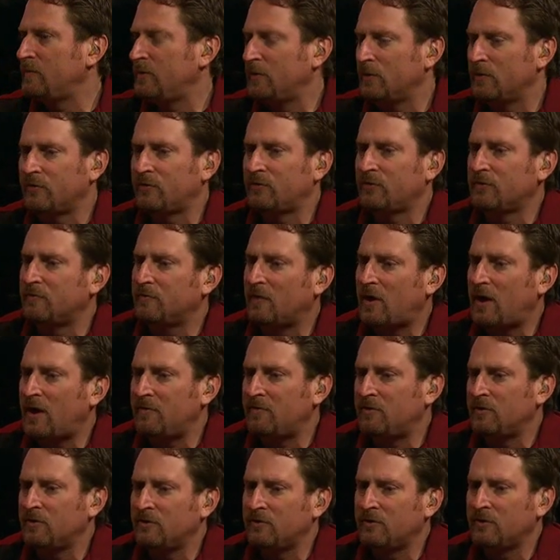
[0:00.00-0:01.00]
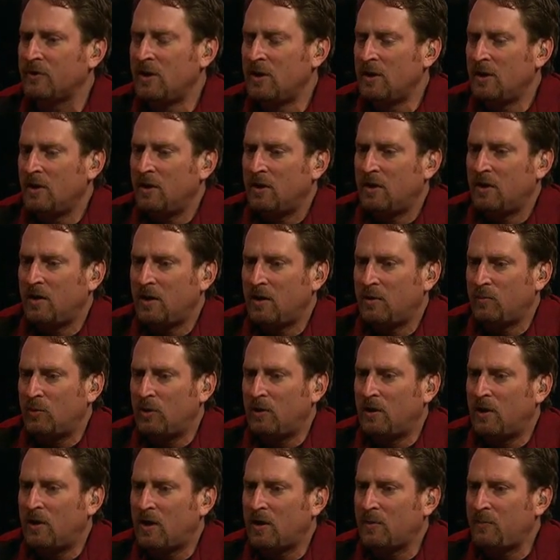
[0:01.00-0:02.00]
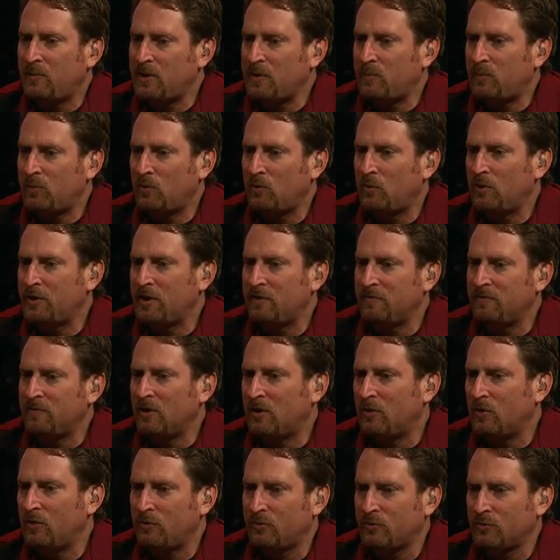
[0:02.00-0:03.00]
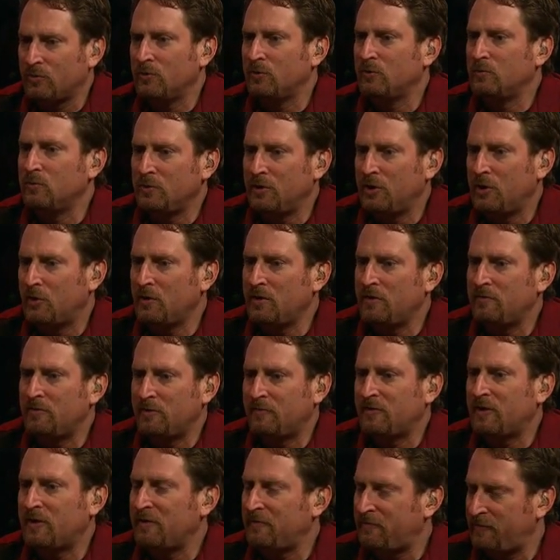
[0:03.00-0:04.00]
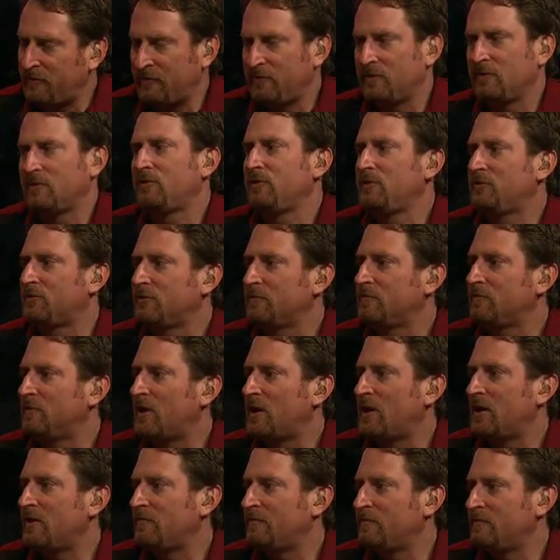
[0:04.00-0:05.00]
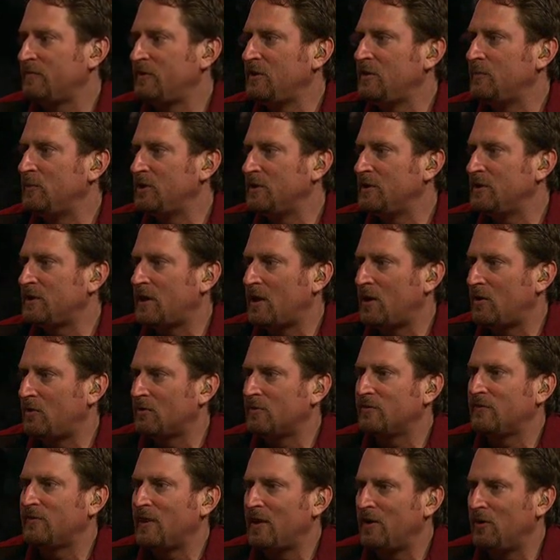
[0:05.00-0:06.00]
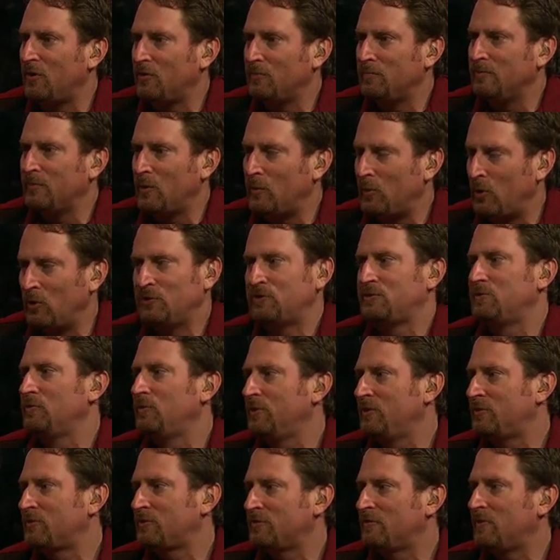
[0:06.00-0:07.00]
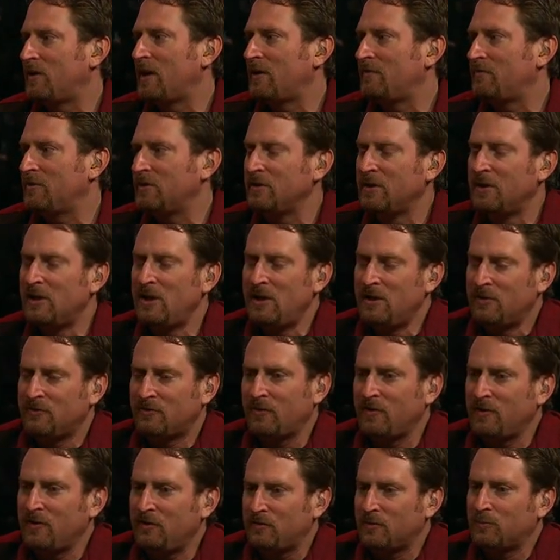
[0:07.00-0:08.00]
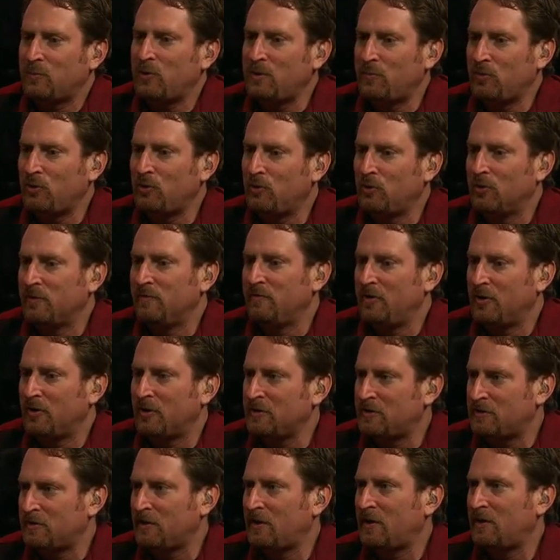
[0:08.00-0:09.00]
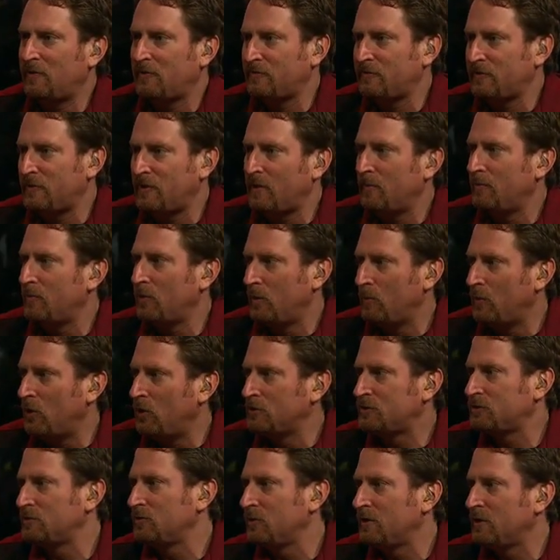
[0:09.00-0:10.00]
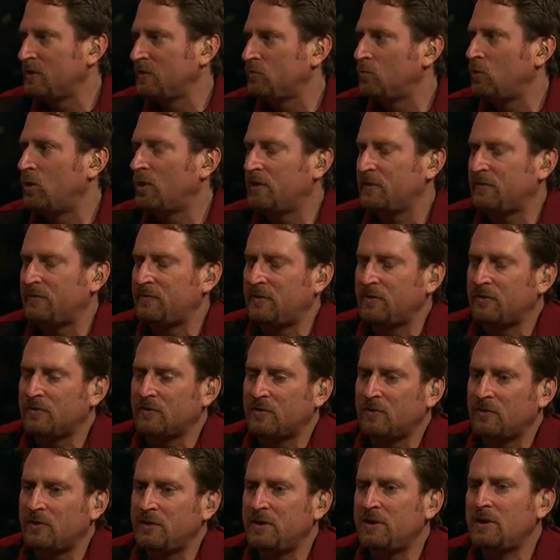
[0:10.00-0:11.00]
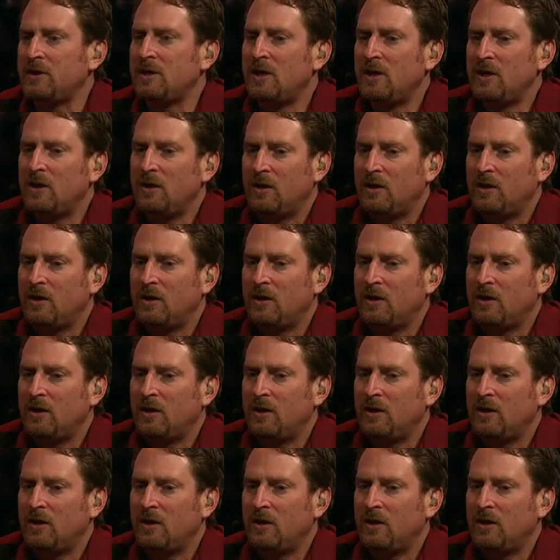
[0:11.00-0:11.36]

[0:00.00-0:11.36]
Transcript: They're survivors. A lot of people, when they go through, even if they physically survive demon encounters, they don't emotionally survive it. So these are people who are very tough emotionally as well as physically.